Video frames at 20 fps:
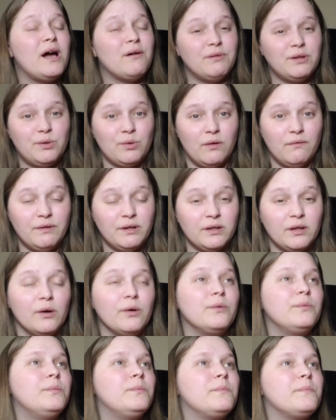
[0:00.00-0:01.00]
was 12 years
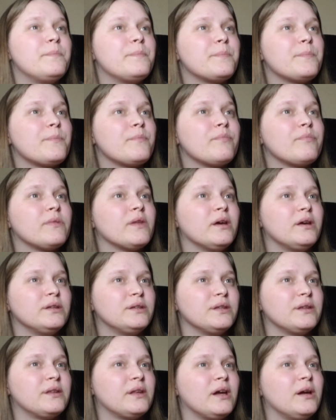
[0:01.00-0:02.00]
old at
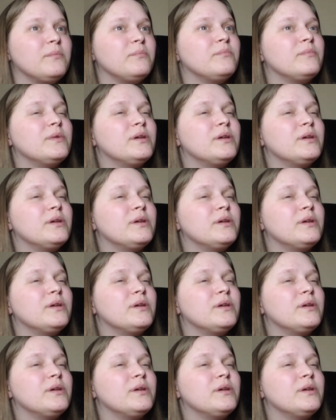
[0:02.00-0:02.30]
this time.